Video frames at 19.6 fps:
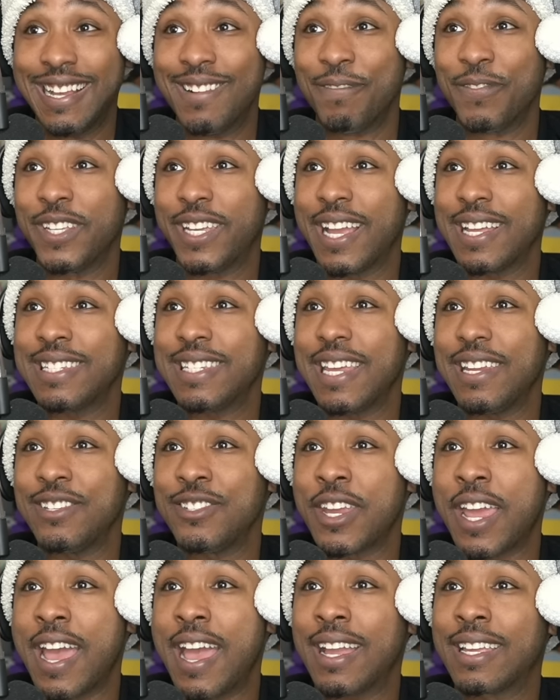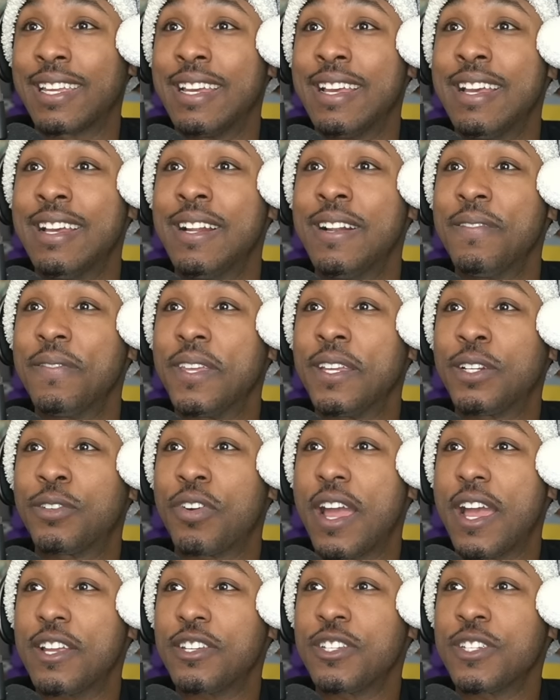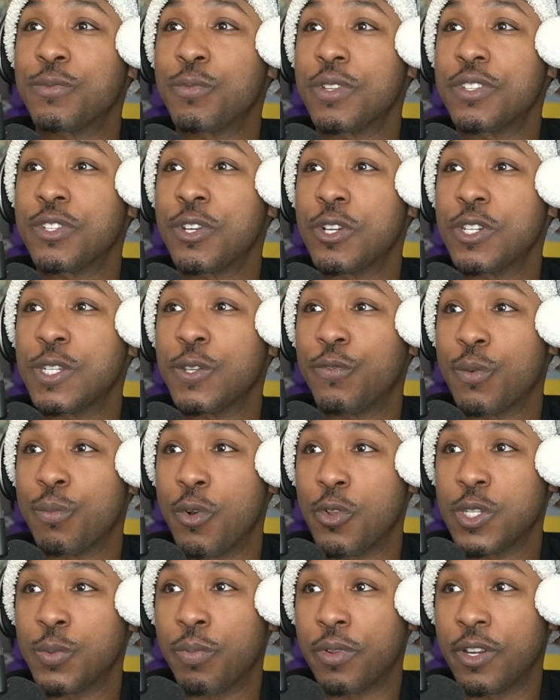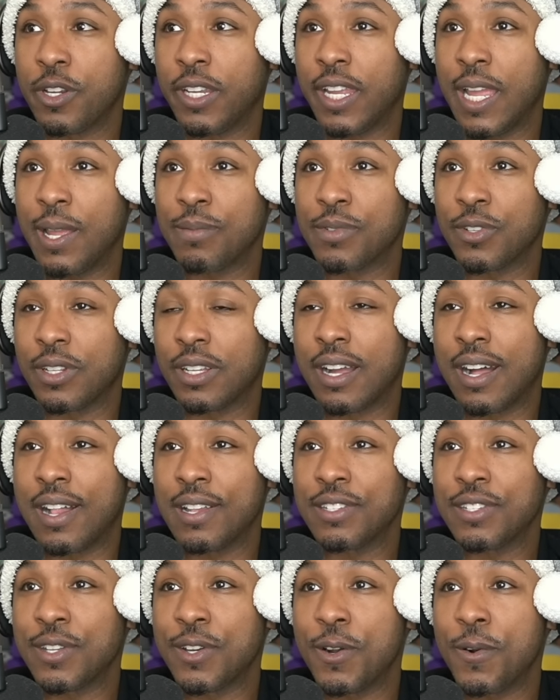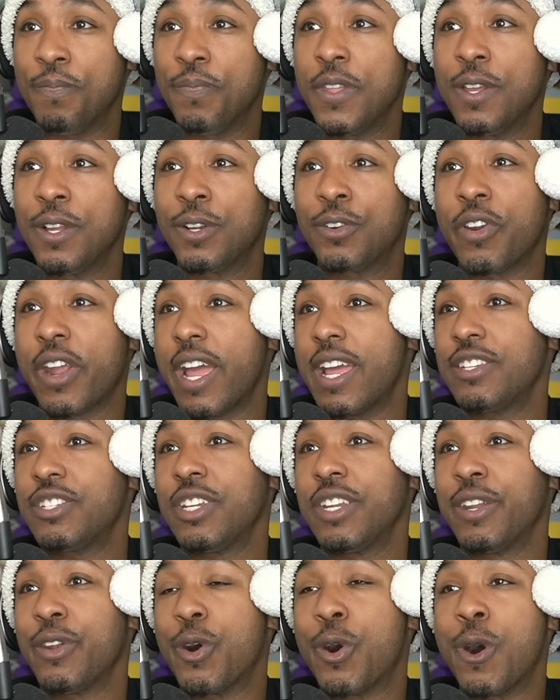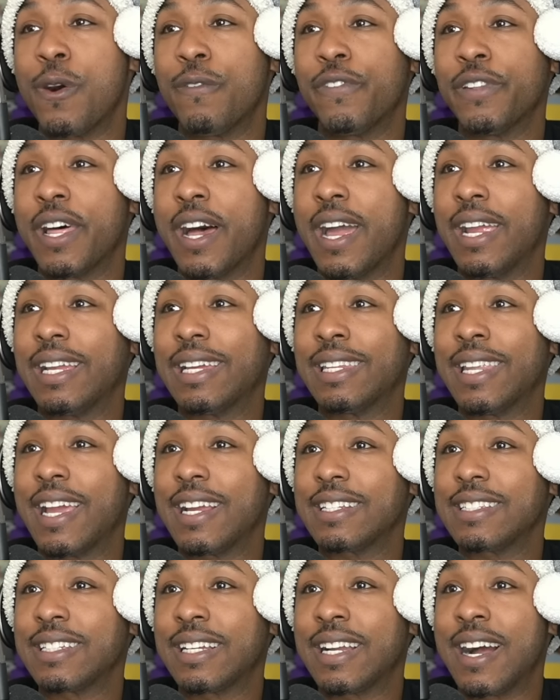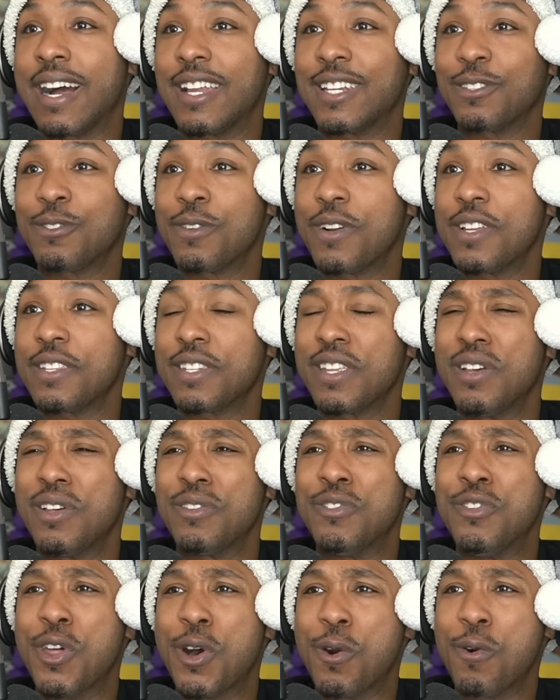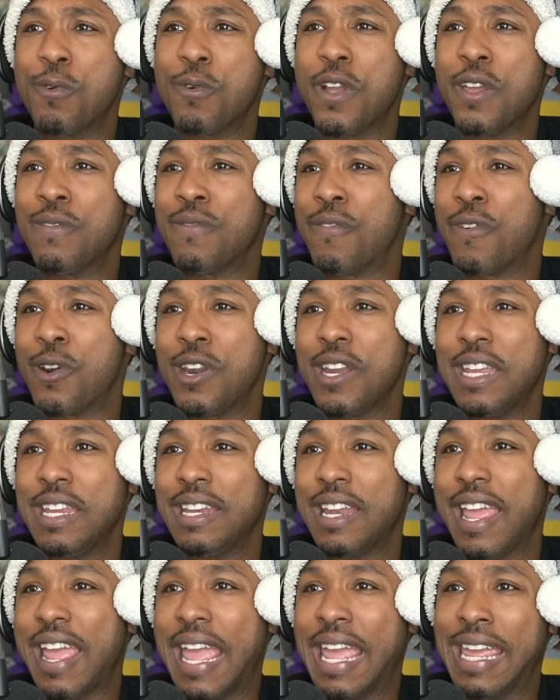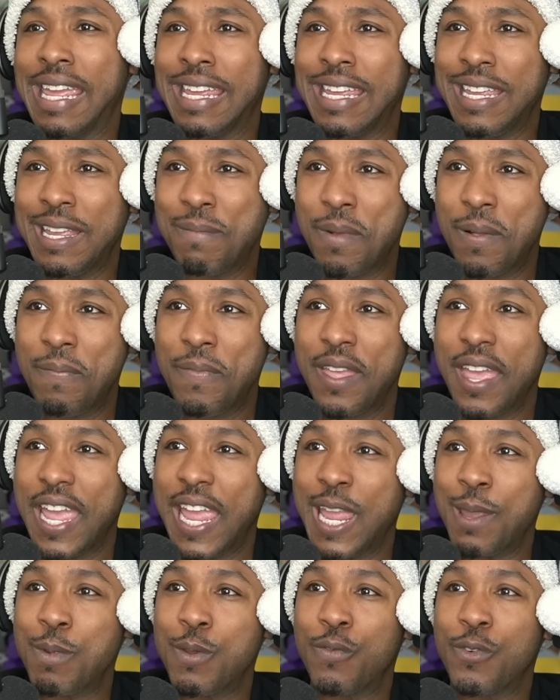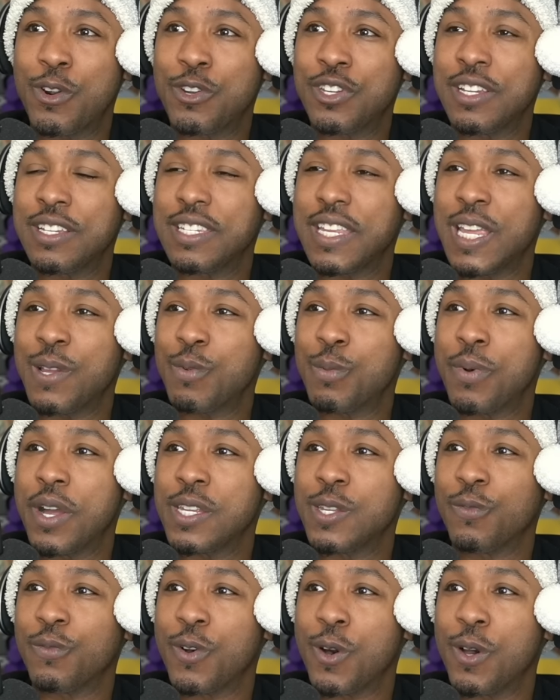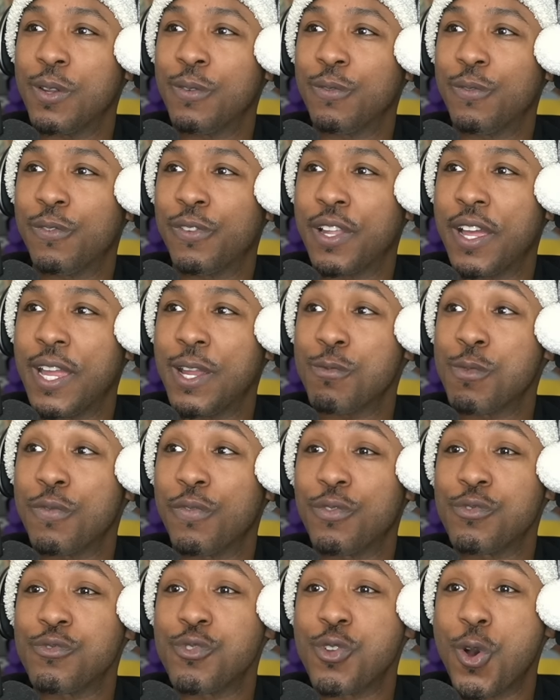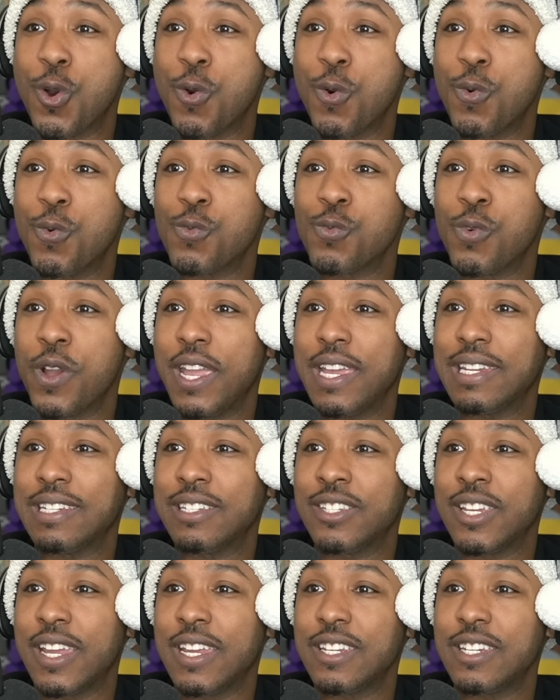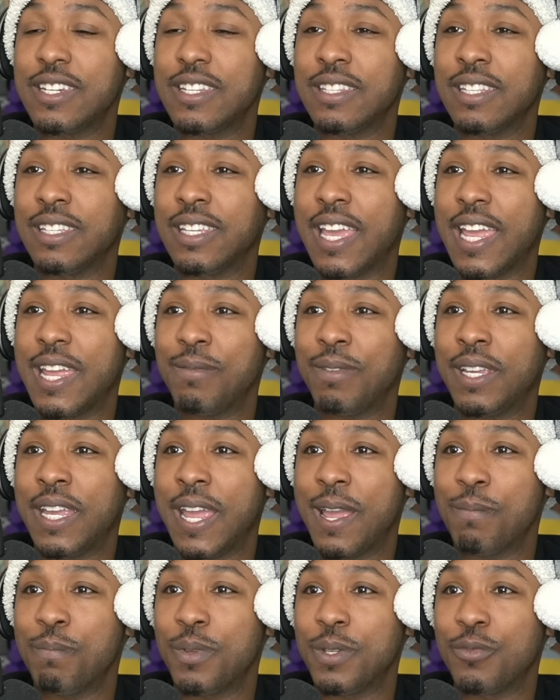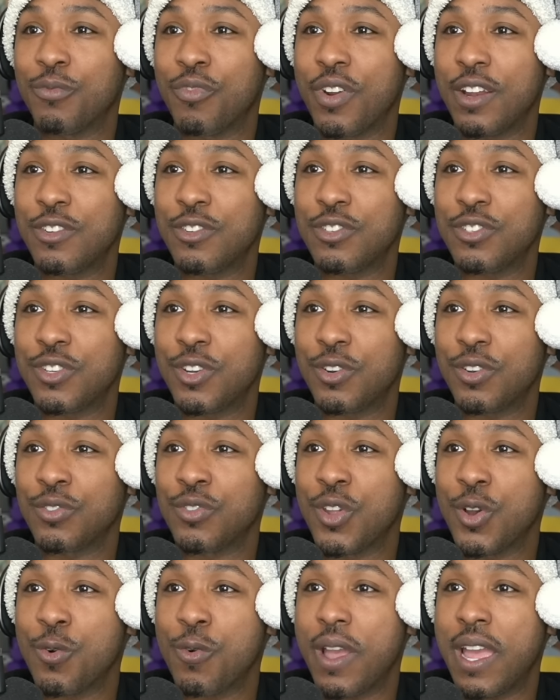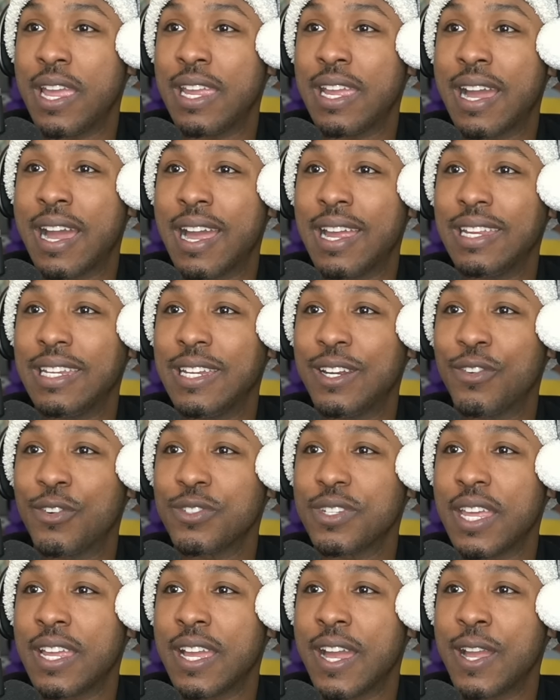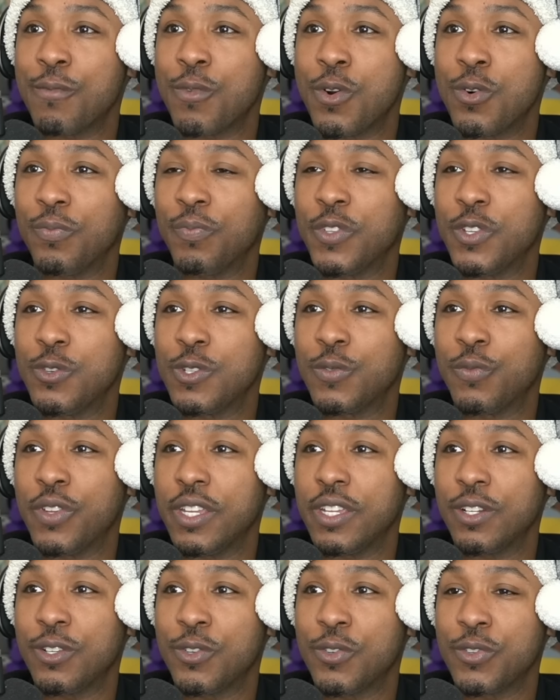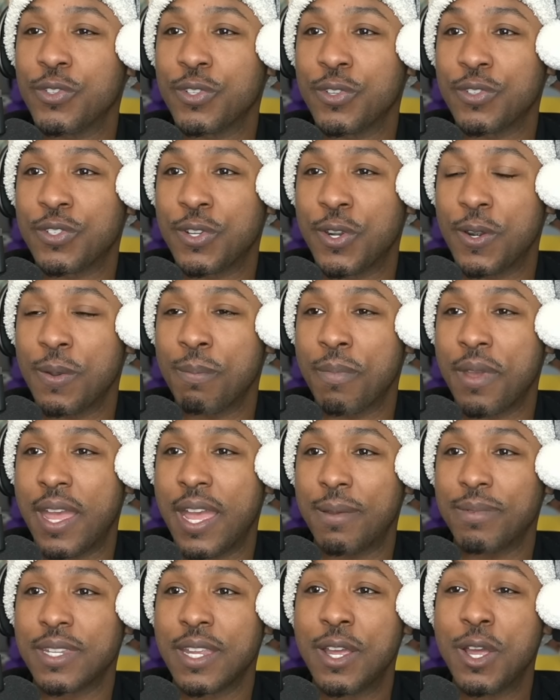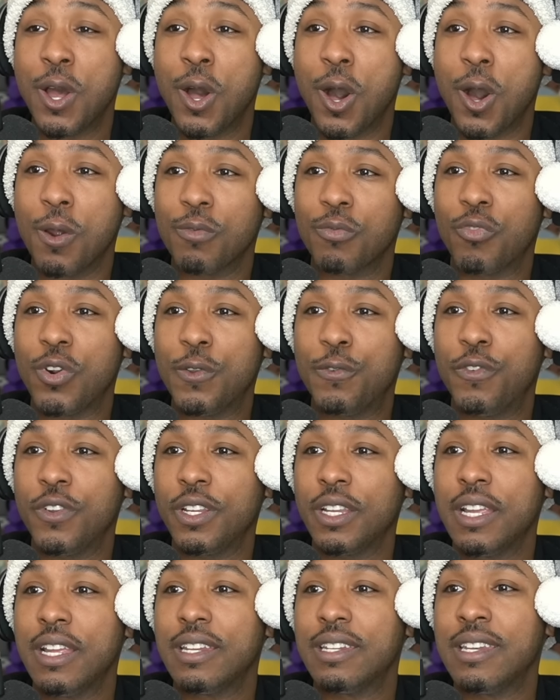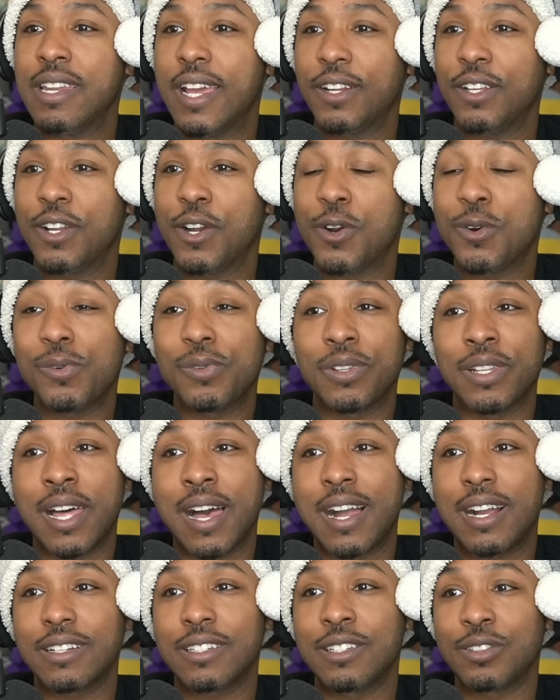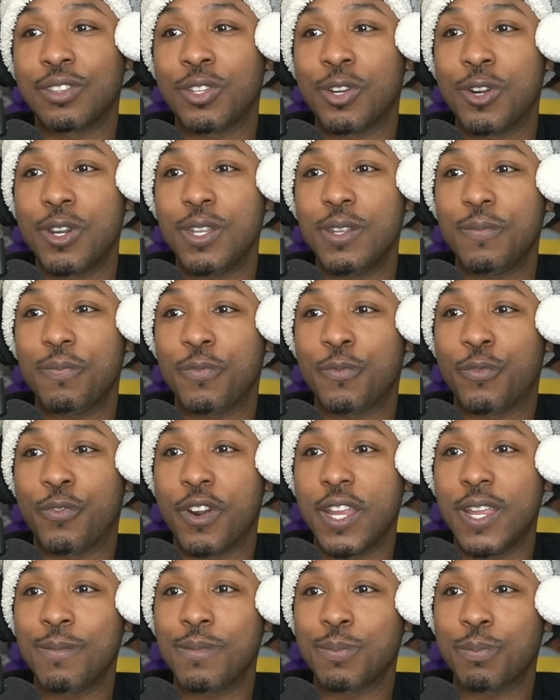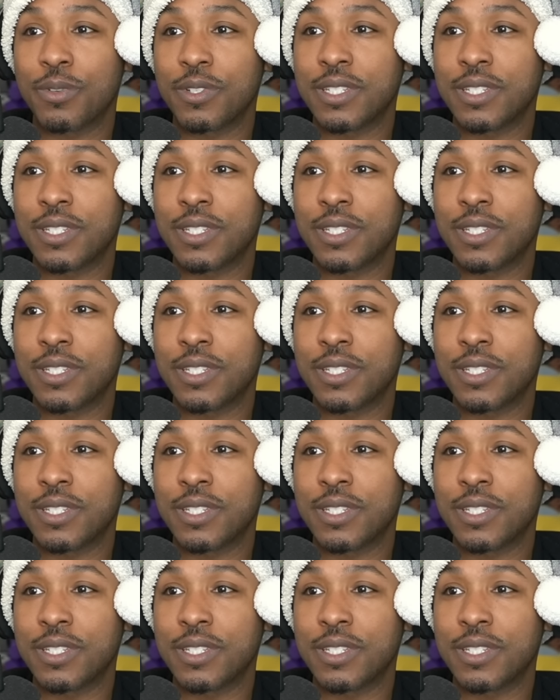You can't say Jack. It crashes when searching for multiplayer games on console, crashing in offline Galactic Conquest. No inverting aim. Aim inversion is able by default in flight with no way to change it. The game can't be registered. No AI heroes. AI won't use vehicles on certain maps. Horrific netcode, locked to 30 frames per